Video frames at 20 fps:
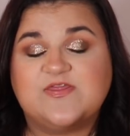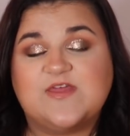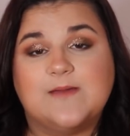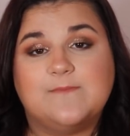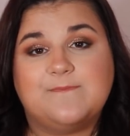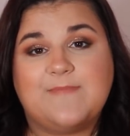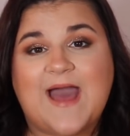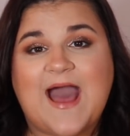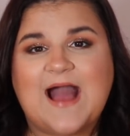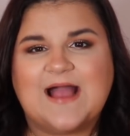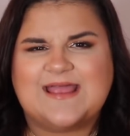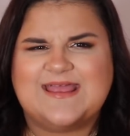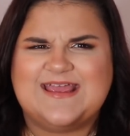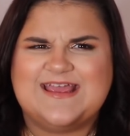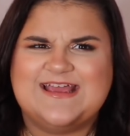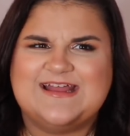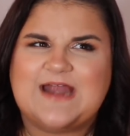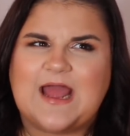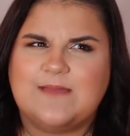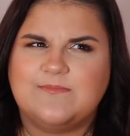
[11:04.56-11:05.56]
that back
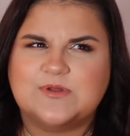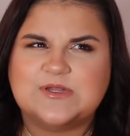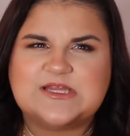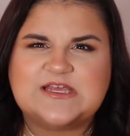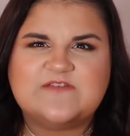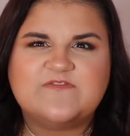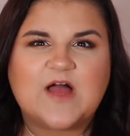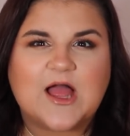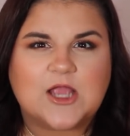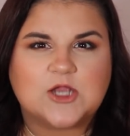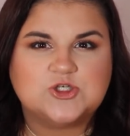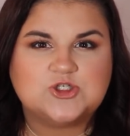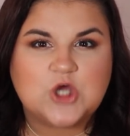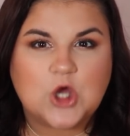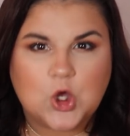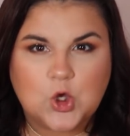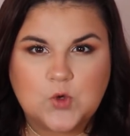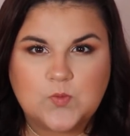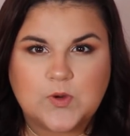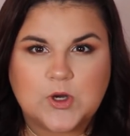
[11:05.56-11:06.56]
in, I believe,
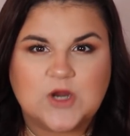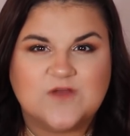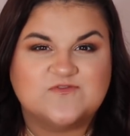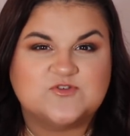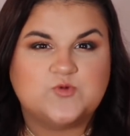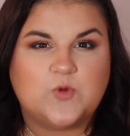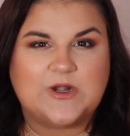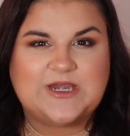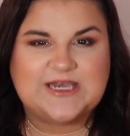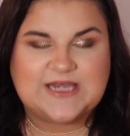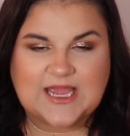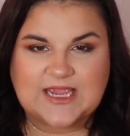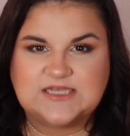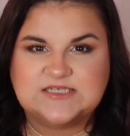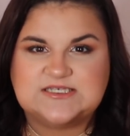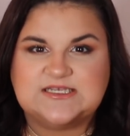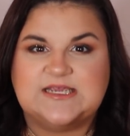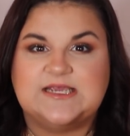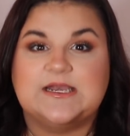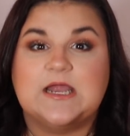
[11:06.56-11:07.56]
October of
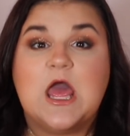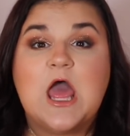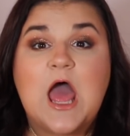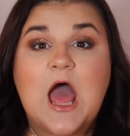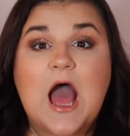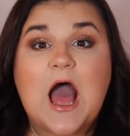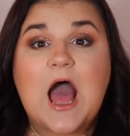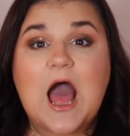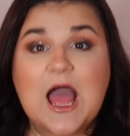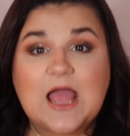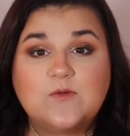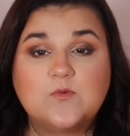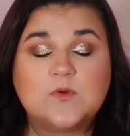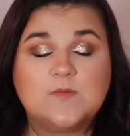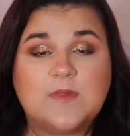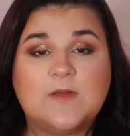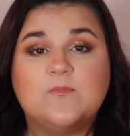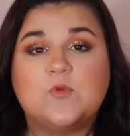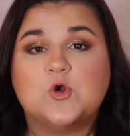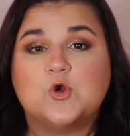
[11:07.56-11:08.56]
2019, I
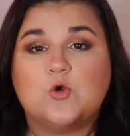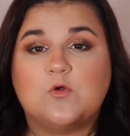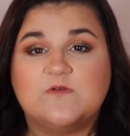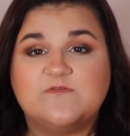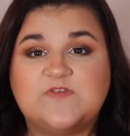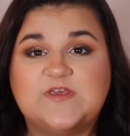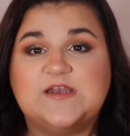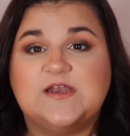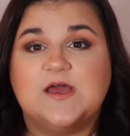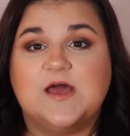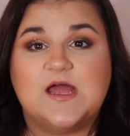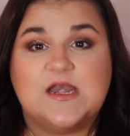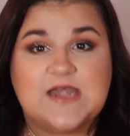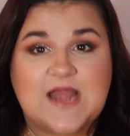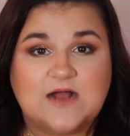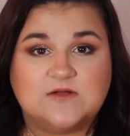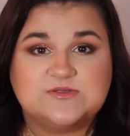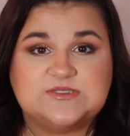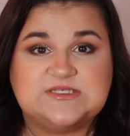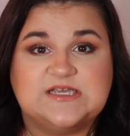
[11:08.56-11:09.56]
remember Norvina
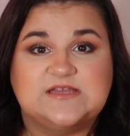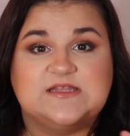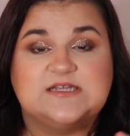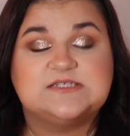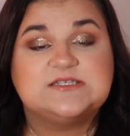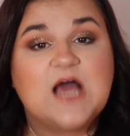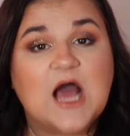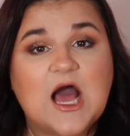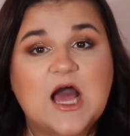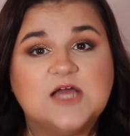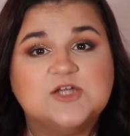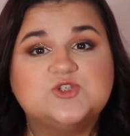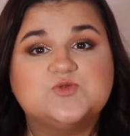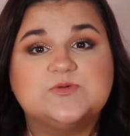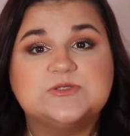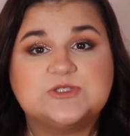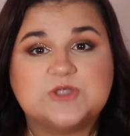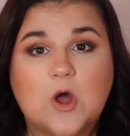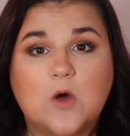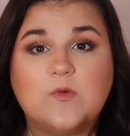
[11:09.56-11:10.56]
announcing that Taj
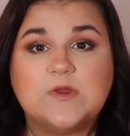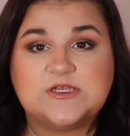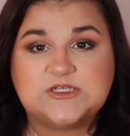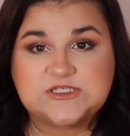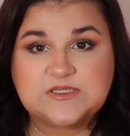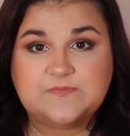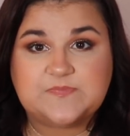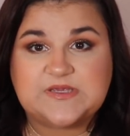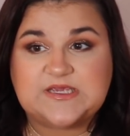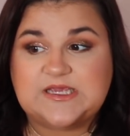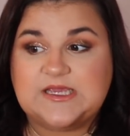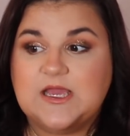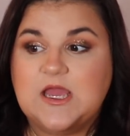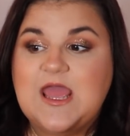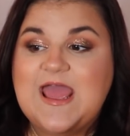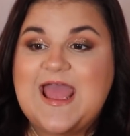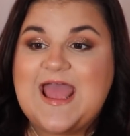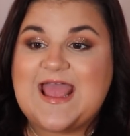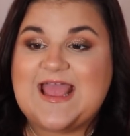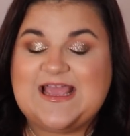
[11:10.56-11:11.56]
was going to be
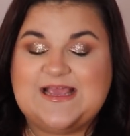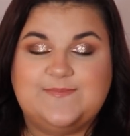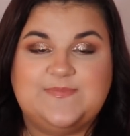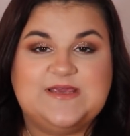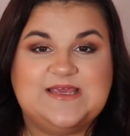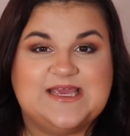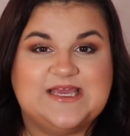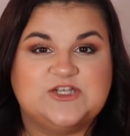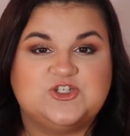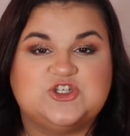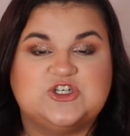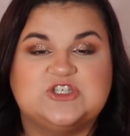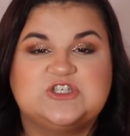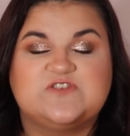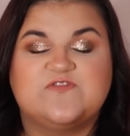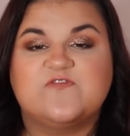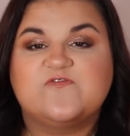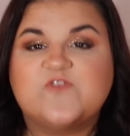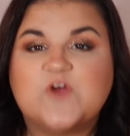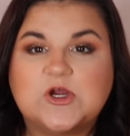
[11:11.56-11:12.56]
ABH's
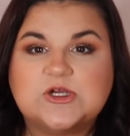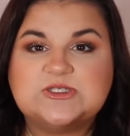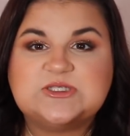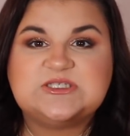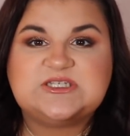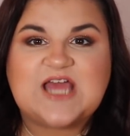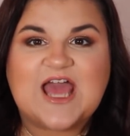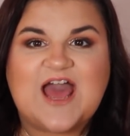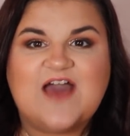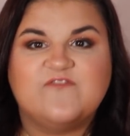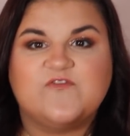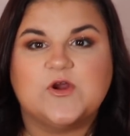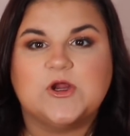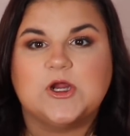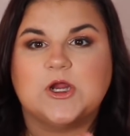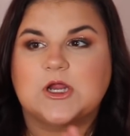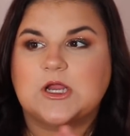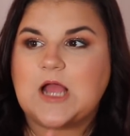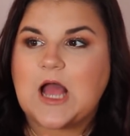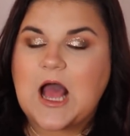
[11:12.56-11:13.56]
first
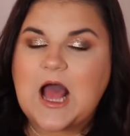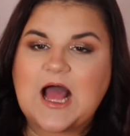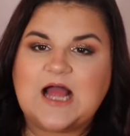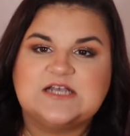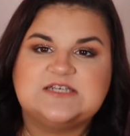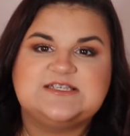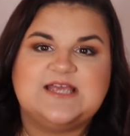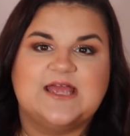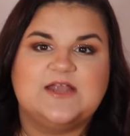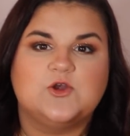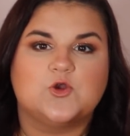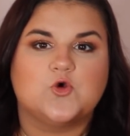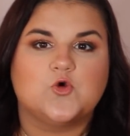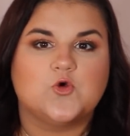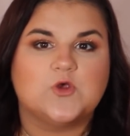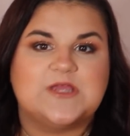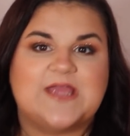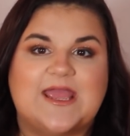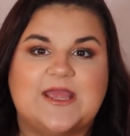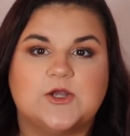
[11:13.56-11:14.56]
ever content
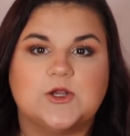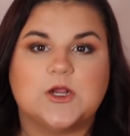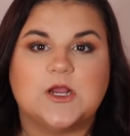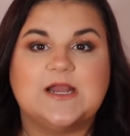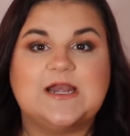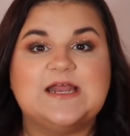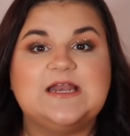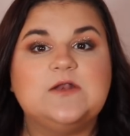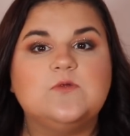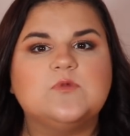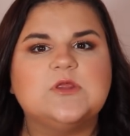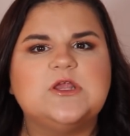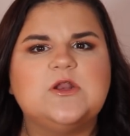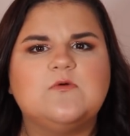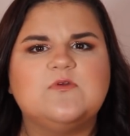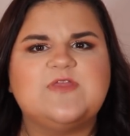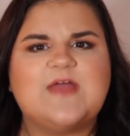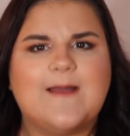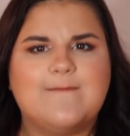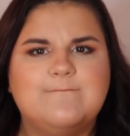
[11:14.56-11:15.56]
creator creator. And I didn't really know
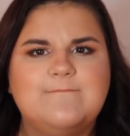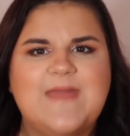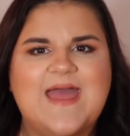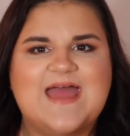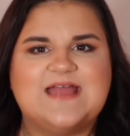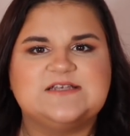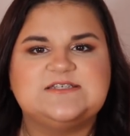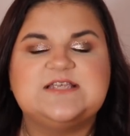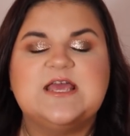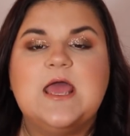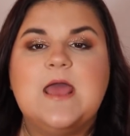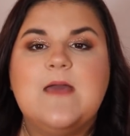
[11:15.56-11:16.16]
what that meant,